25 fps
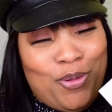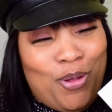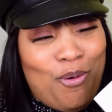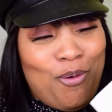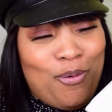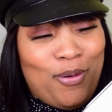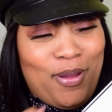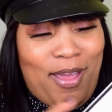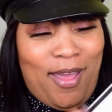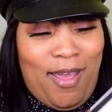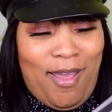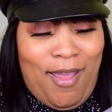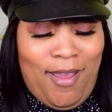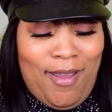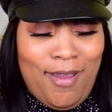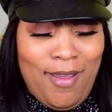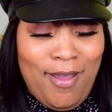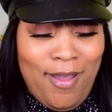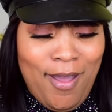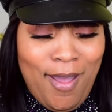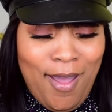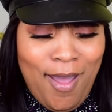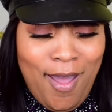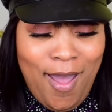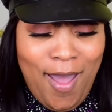okay?
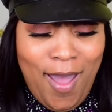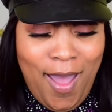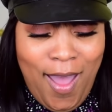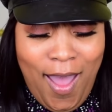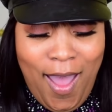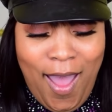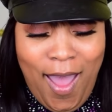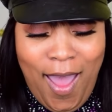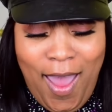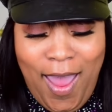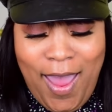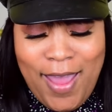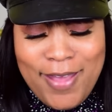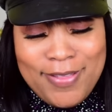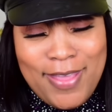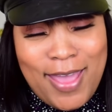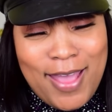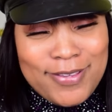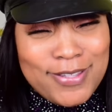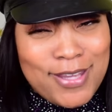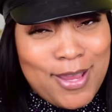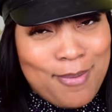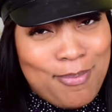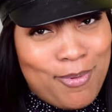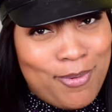And that
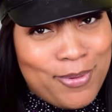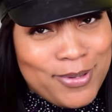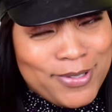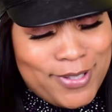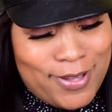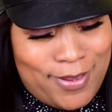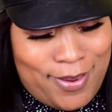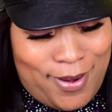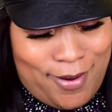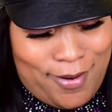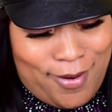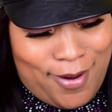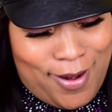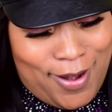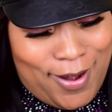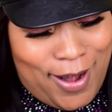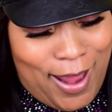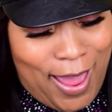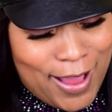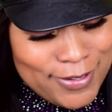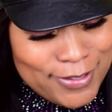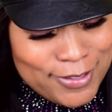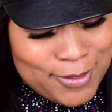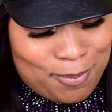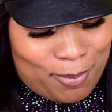sample was in there, and
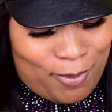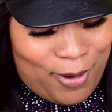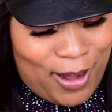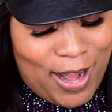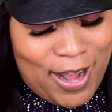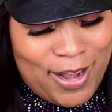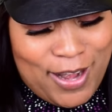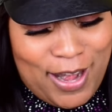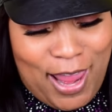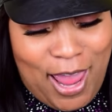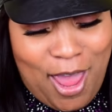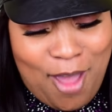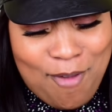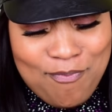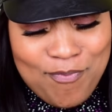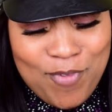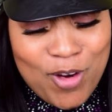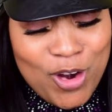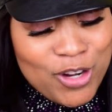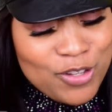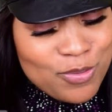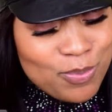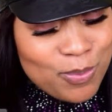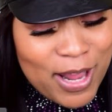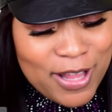I sprayed it. At
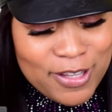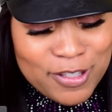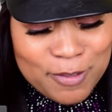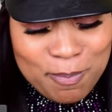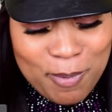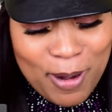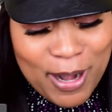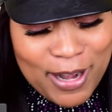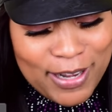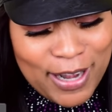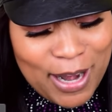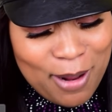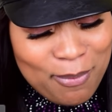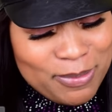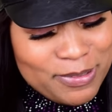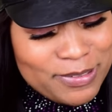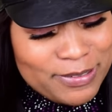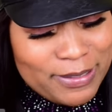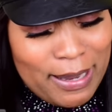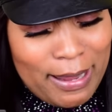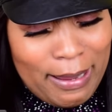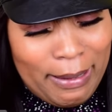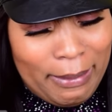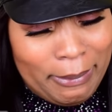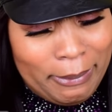first, when I sprayed it, I was
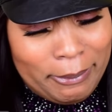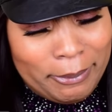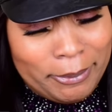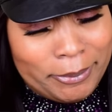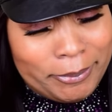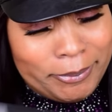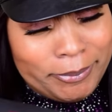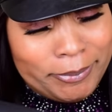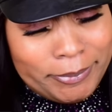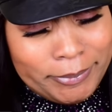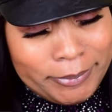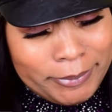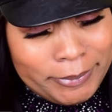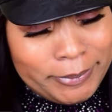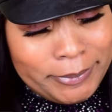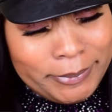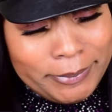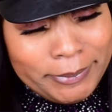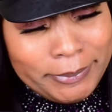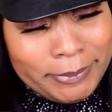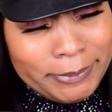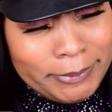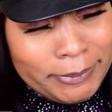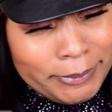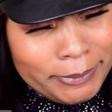like,
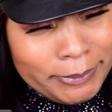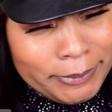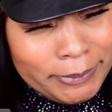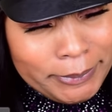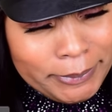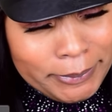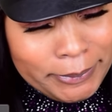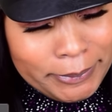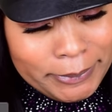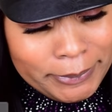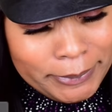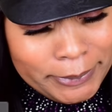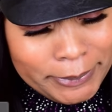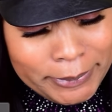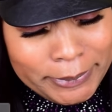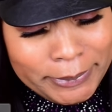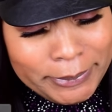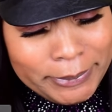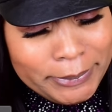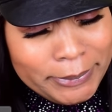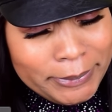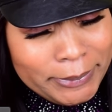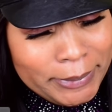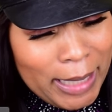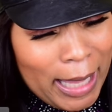
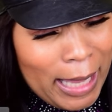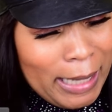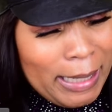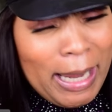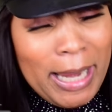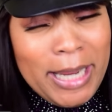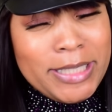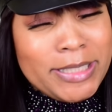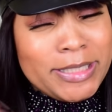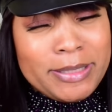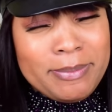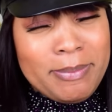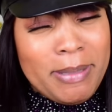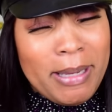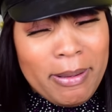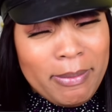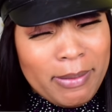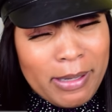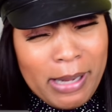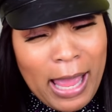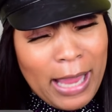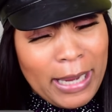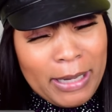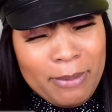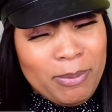I can't smell it.
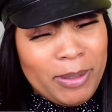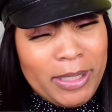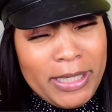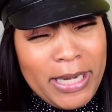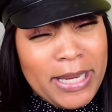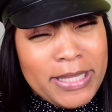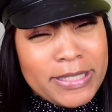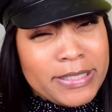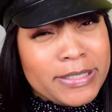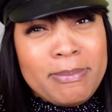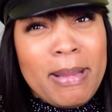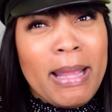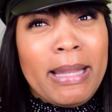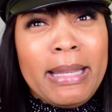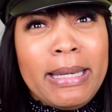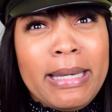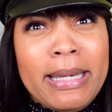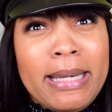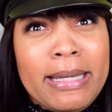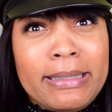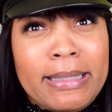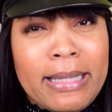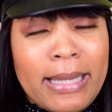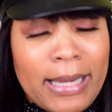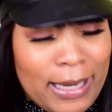I really can't smell
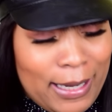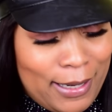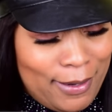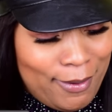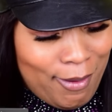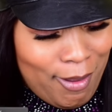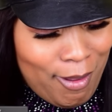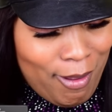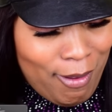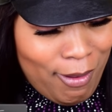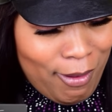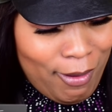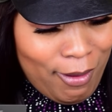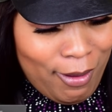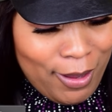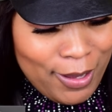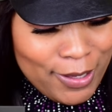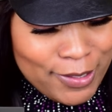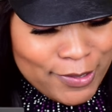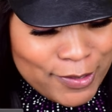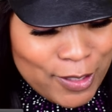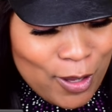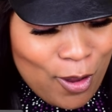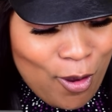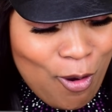anything.
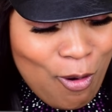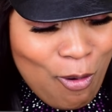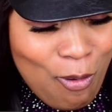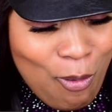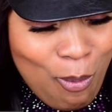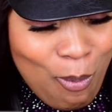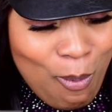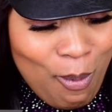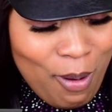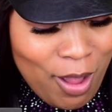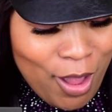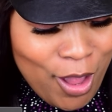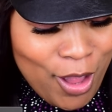So,